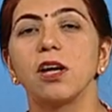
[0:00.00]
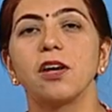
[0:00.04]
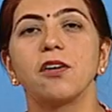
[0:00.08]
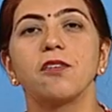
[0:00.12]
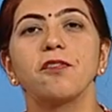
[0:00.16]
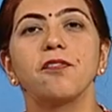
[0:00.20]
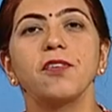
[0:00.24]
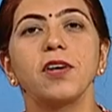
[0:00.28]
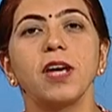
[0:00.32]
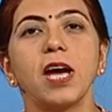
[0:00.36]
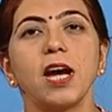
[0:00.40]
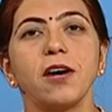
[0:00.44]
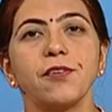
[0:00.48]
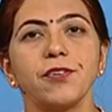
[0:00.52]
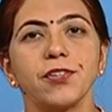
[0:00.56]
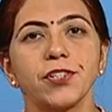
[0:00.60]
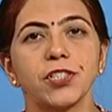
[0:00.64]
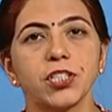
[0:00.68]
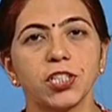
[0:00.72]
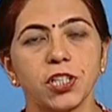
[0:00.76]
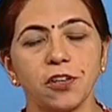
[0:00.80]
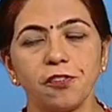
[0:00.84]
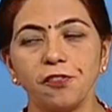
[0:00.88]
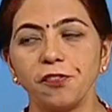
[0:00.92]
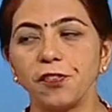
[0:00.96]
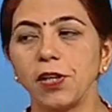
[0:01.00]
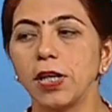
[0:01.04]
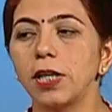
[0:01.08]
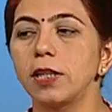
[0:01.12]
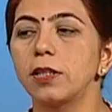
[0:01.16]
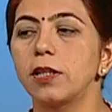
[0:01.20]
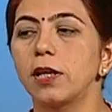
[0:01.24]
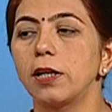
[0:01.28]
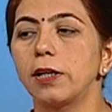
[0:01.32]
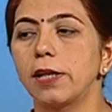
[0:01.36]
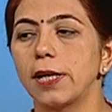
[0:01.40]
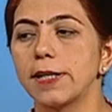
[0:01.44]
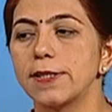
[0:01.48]
we have shifted
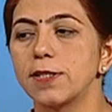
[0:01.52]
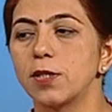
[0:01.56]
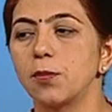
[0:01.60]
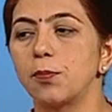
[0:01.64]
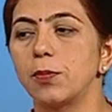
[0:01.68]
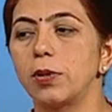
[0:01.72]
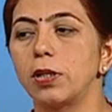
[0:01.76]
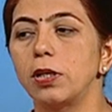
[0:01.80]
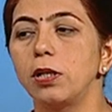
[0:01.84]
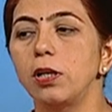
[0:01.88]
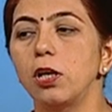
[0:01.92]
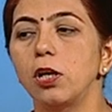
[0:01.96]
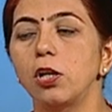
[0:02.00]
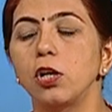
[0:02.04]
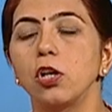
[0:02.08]
the decimal